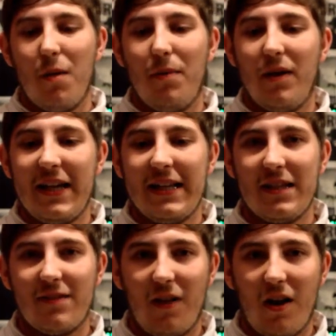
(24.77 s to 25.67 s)
But in
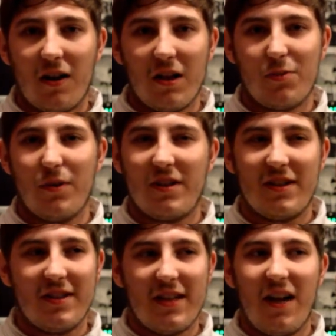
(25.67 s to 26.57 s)
this vlog I just wanted
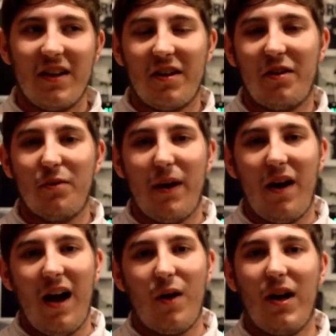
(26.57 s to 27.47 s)
to tell you
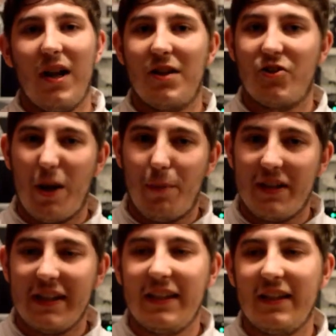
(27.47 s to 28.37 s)
about how I learnt
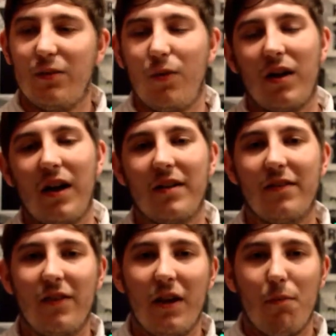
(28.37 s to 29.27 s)
Japanese, what kind
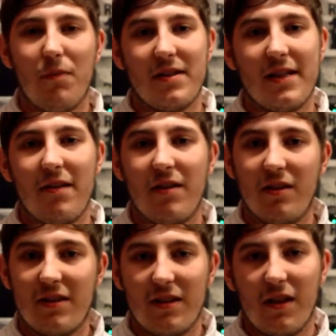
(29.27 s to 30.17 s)
of
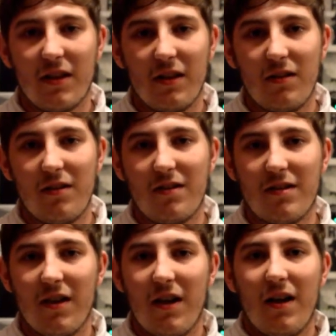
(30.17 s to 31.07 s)
material did I
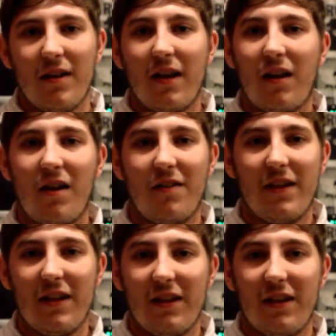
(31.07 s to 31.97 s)
use, that kind of
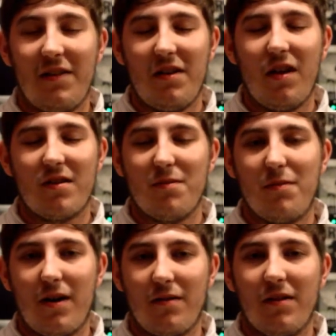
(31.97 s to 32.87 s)
thing, if you're not
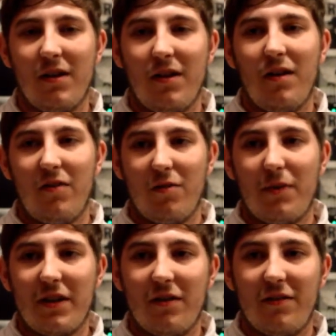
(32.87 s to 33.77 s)
someone from
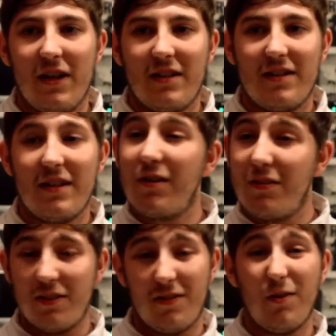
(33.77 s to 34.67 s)
my university, or
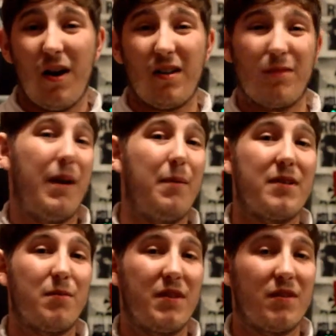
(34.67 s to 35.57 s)
even if you are, so maybe
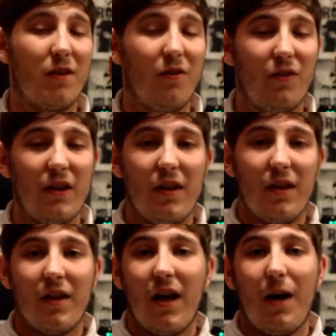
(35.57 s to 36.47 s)
some of the
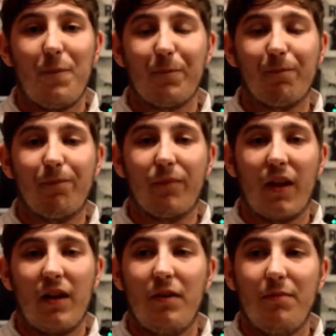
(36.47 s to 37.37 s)
stuff that
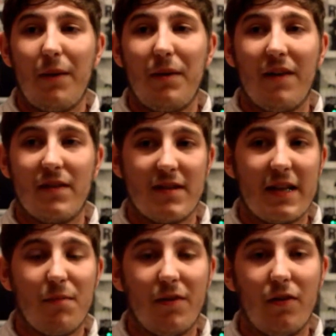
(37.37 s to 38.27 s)
you maybe haven't
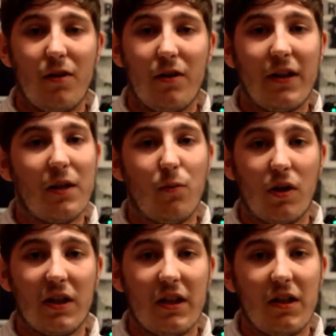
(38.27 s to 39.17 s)
seen before that you
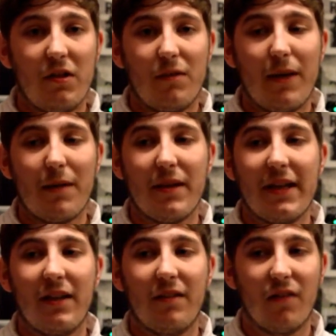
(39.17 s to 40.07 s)
want to use,
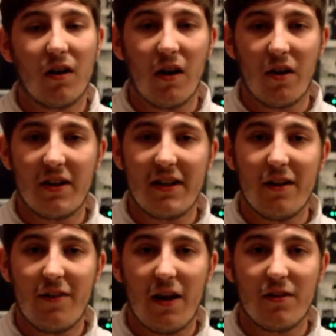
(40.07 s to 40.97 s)
maybe you've not got an idea
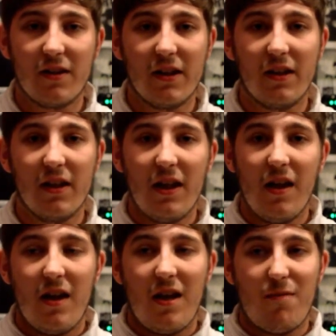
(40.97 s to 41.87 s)
of how to
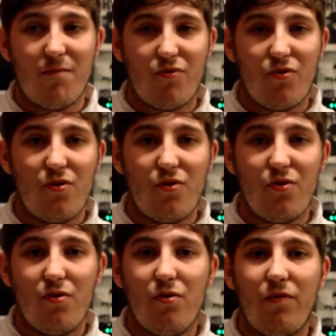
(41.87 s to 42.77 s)

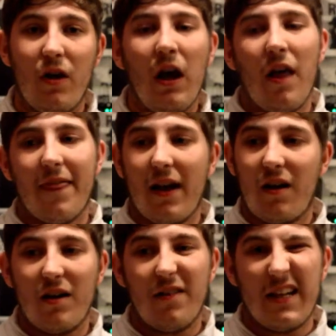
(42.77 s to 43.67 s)
improve, that
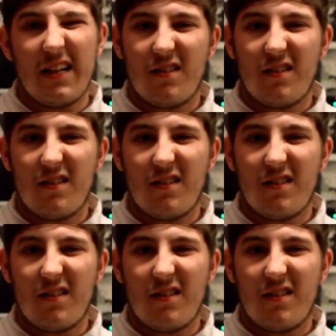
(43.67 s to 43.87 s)
kind of thing.